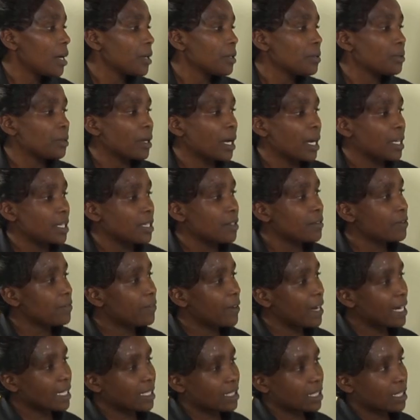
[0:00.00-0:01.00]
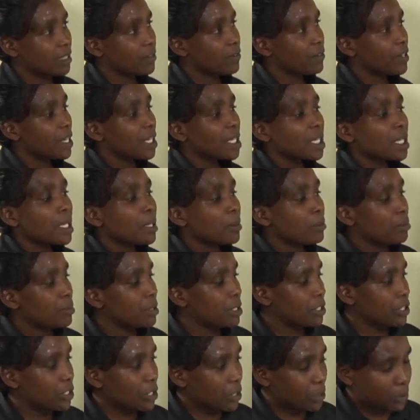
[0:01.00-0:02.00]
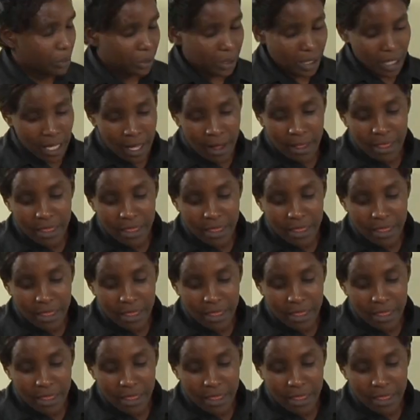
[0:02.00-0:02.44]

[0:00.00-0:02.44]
you can in fact even be jailed.